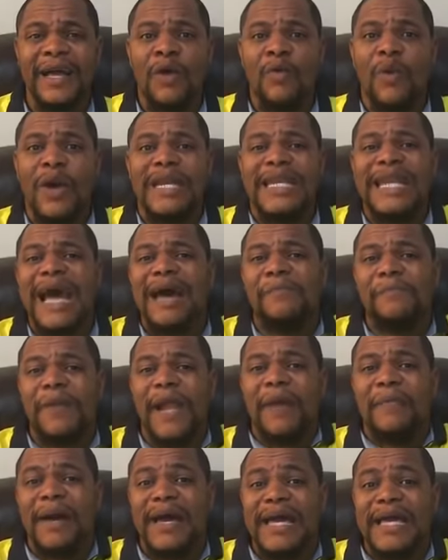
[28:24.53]
when Nat
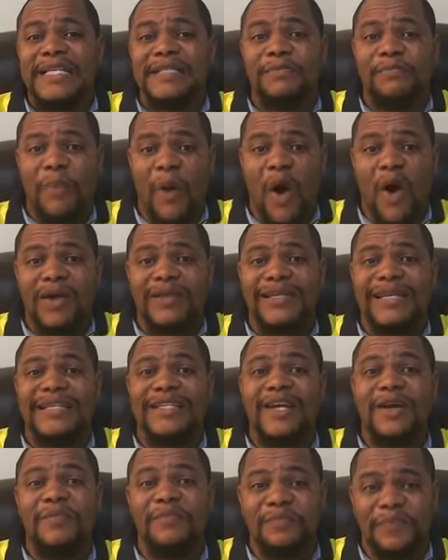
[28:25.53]
Blaman, his boss,
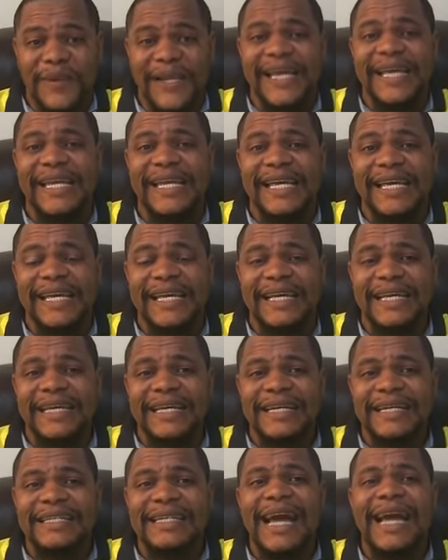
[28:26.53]
is complaining
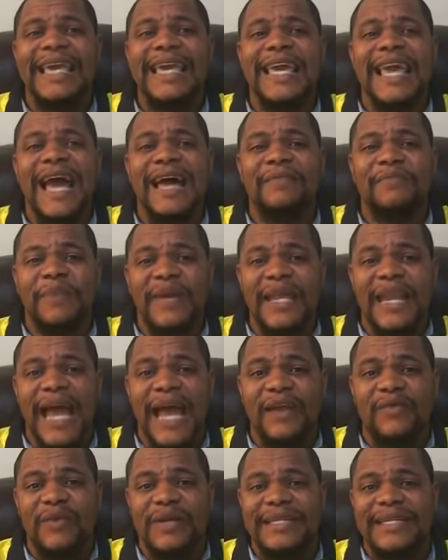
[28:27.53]
that he had been
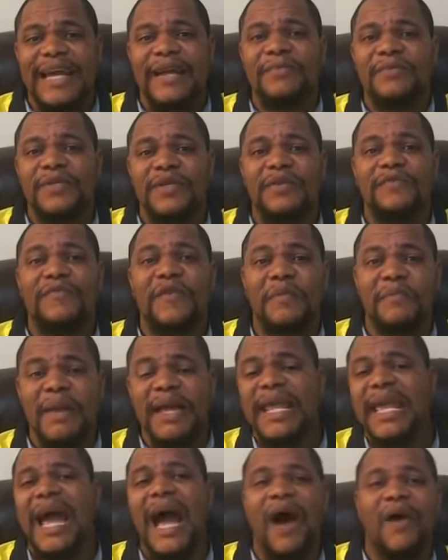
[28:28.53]
at Redemption for
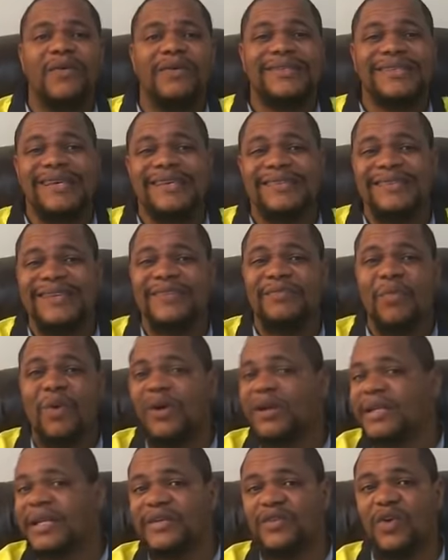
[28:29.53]
many hours since this
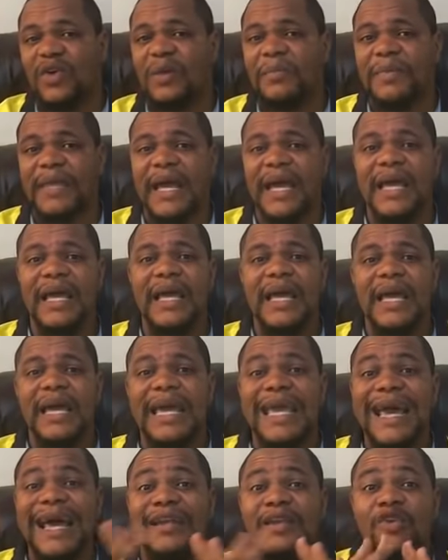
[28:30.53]
morning. They took him there.
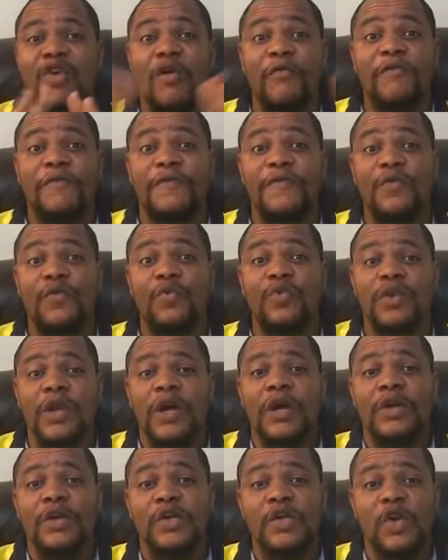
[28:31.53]
He had no
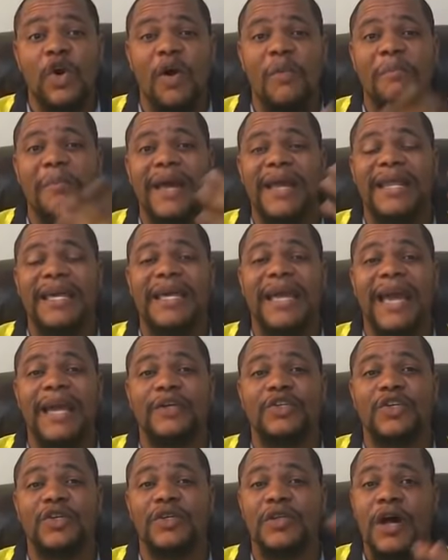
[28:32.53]
food, no
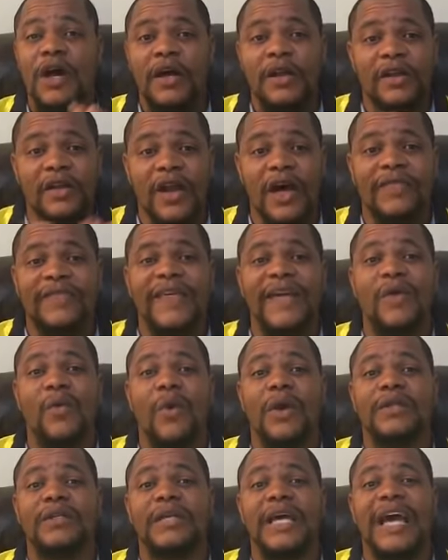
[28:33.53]
medication,
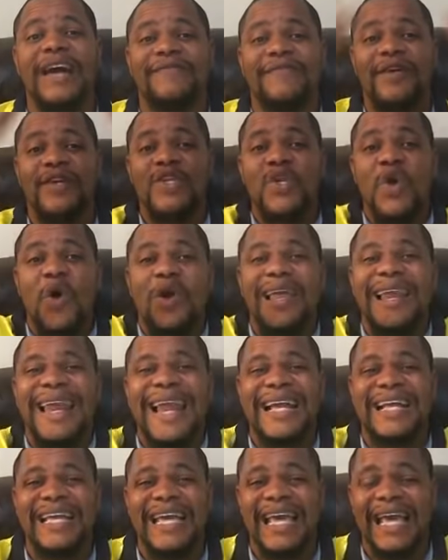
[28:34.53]
nothing whatsoever, no
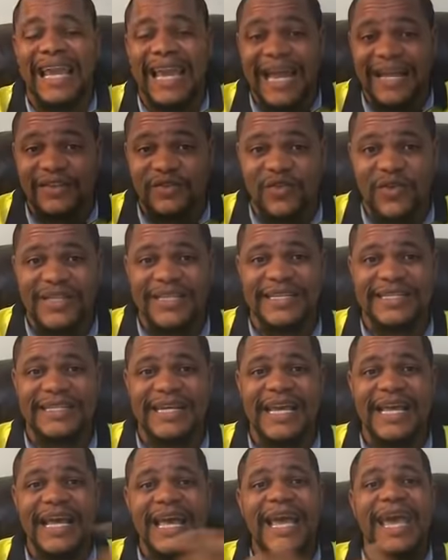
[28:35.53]

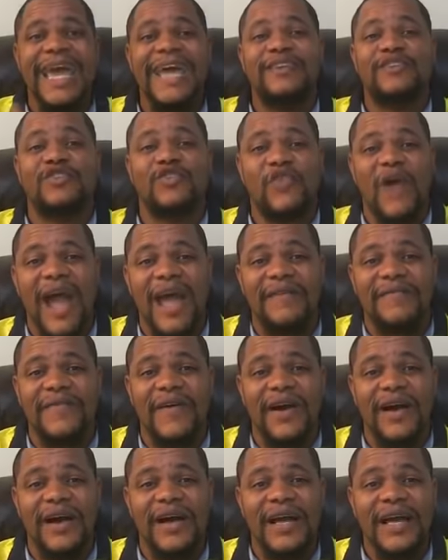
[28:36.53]
electricity. His
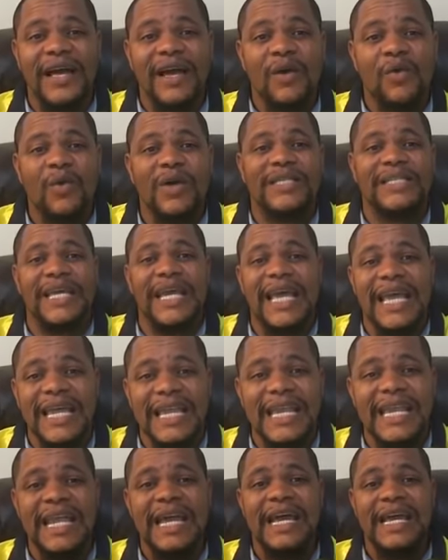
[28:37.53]
driver was
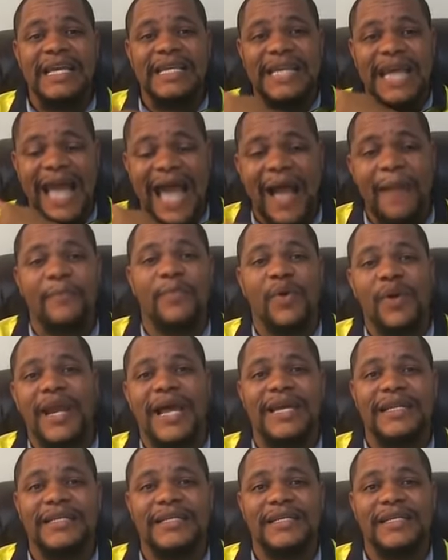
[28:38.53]
in the
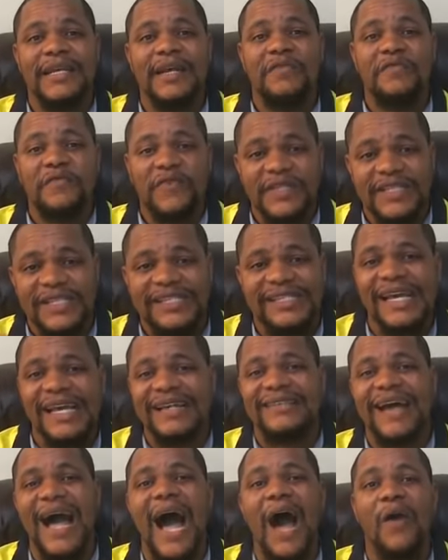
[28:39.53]
ambulance for
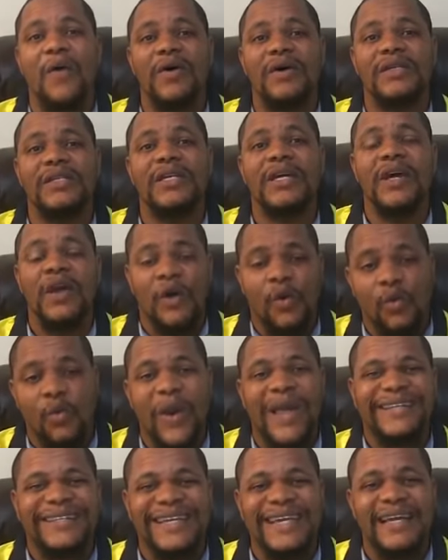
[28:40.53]
6 hours
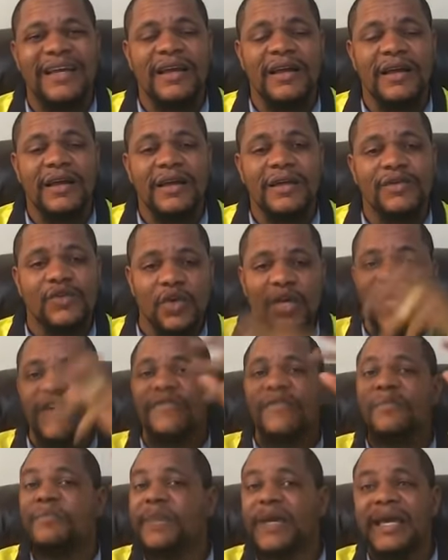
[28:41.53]
waiting to
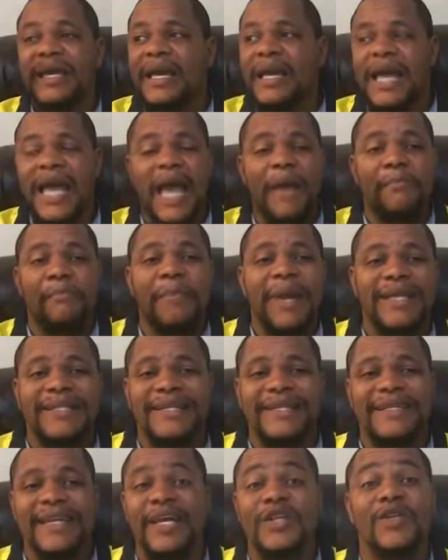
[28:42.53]
even be
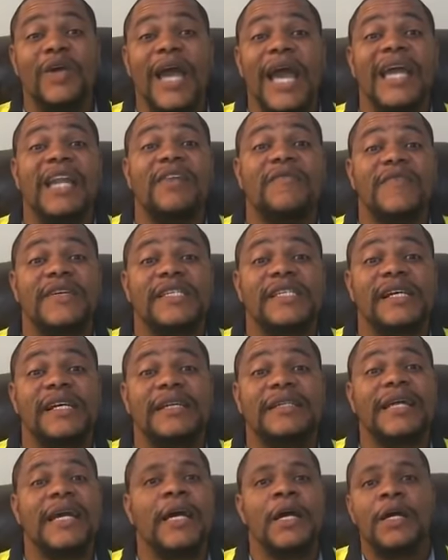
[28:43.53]
admitted into any
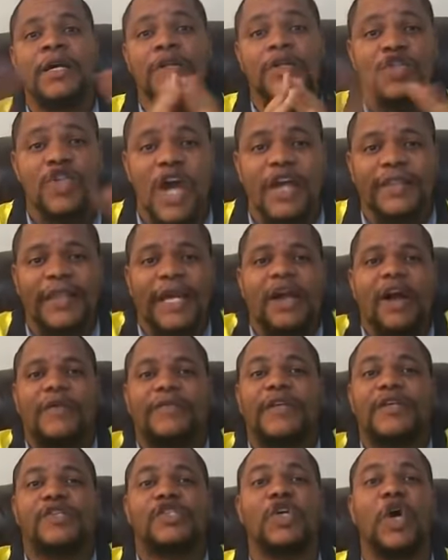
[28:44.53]
facility. Nothing
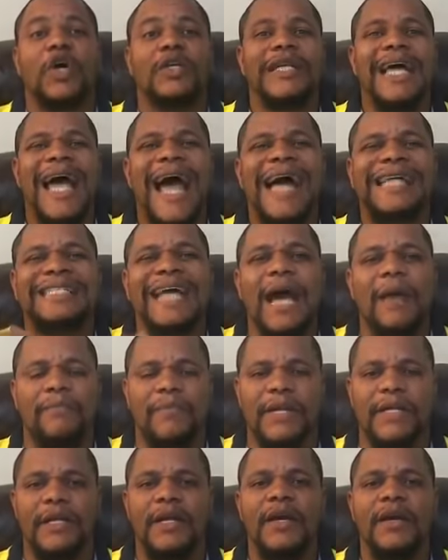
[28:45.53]
of the sort had
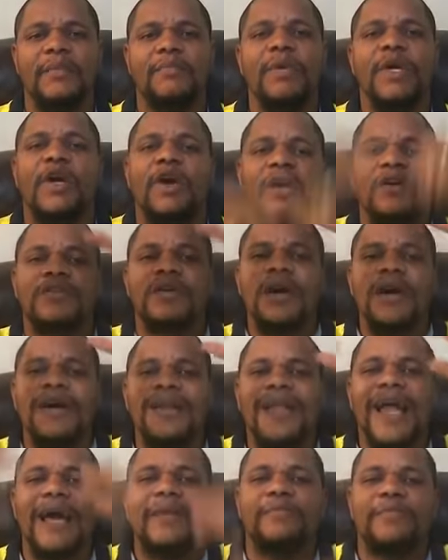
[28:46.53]
happened. Because
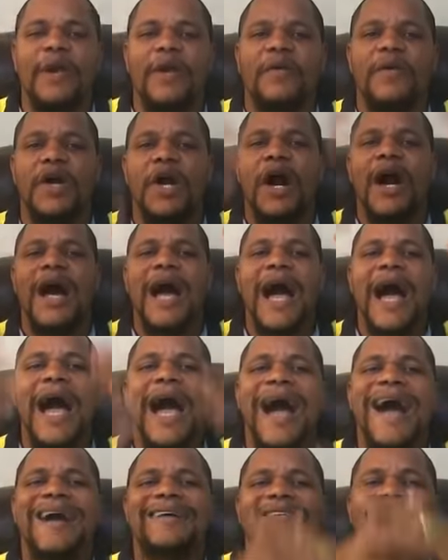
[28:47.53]
Liberia
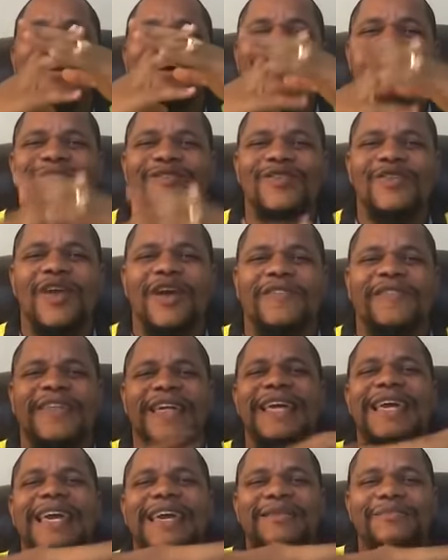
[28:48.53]
has
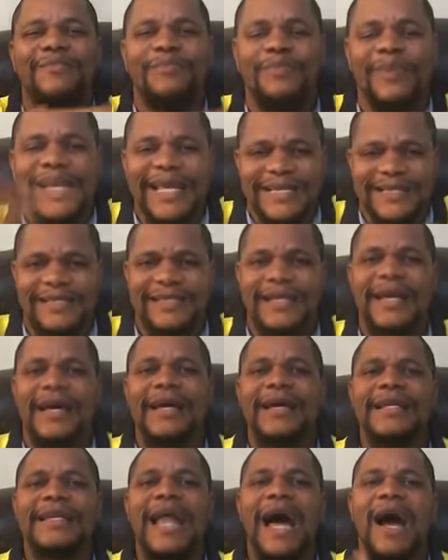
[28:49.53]
nothing in place.
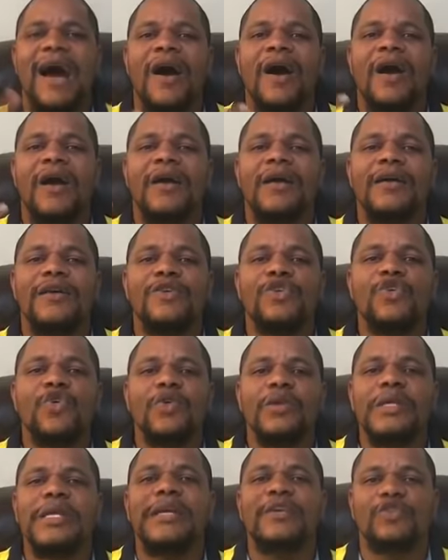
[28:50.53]
Now,
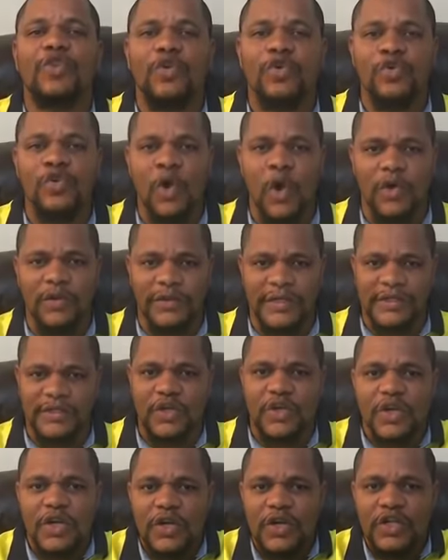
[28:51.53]
you need to know
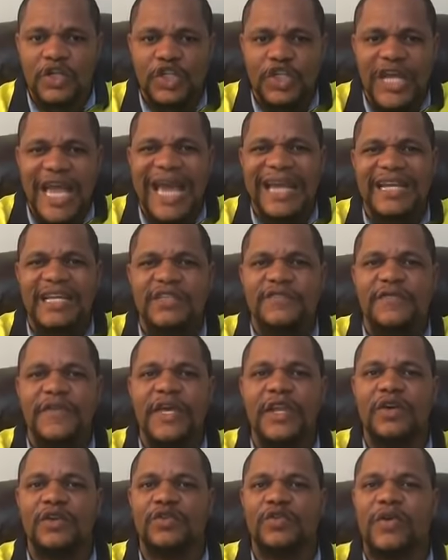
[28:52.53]
this. You need to share this
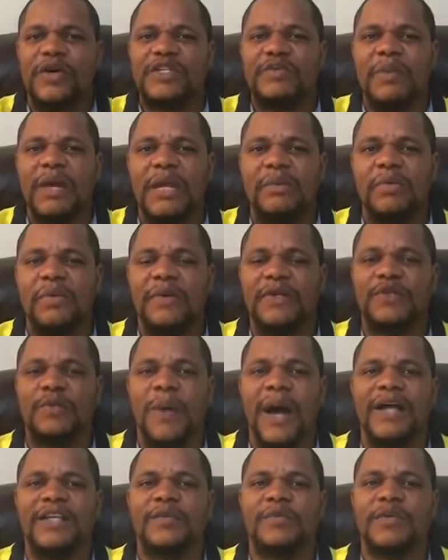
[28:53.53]
video to as many people as
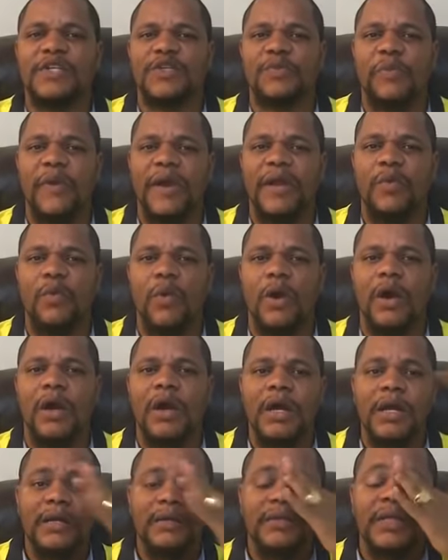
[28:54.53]
possible and spread the
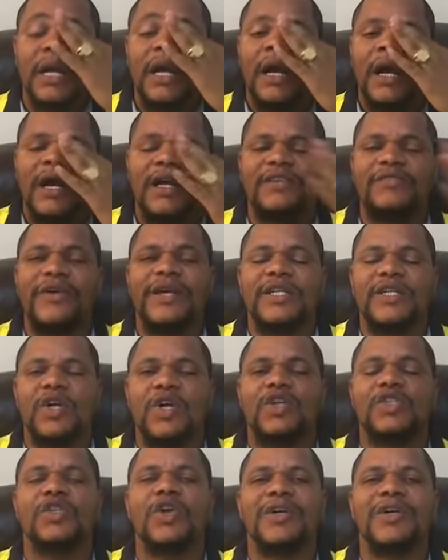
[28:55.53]
word. The country
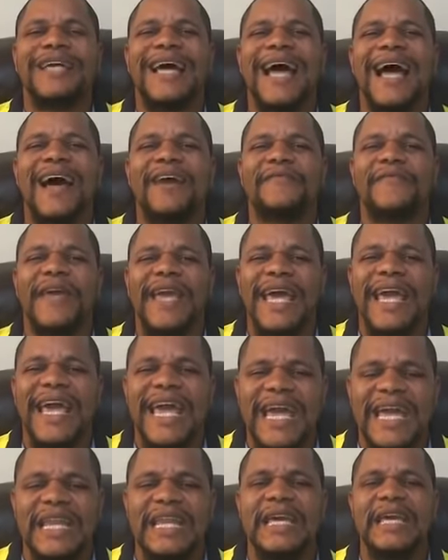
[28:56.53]
does not have
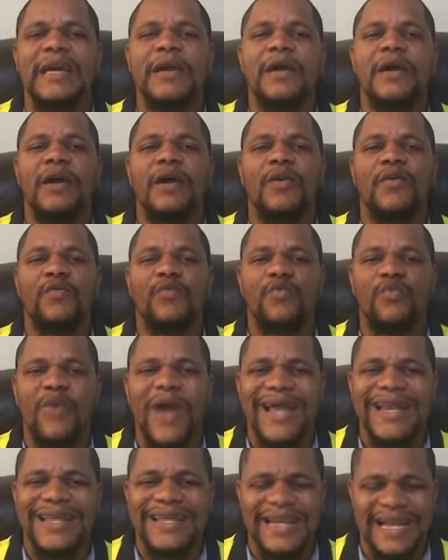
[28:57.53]
any
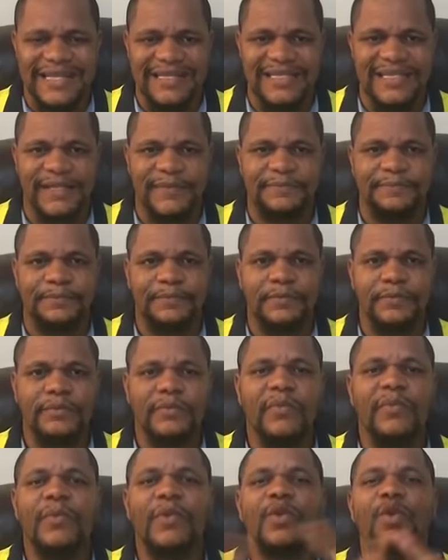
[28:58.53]
readiness.
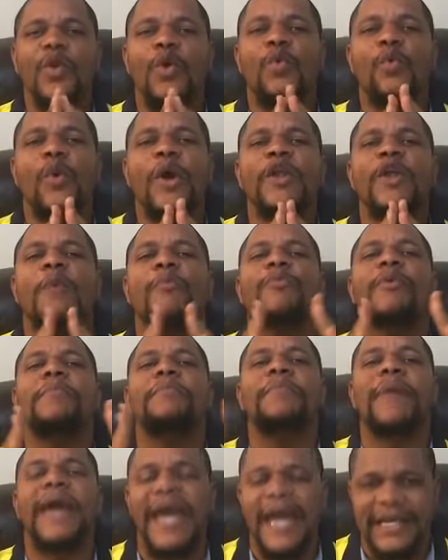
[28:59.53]
We're not
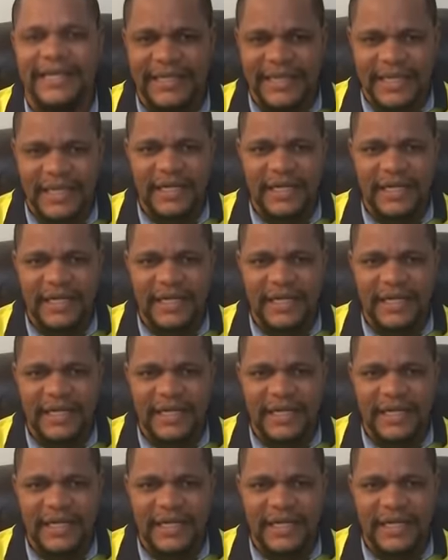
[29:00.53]
prepared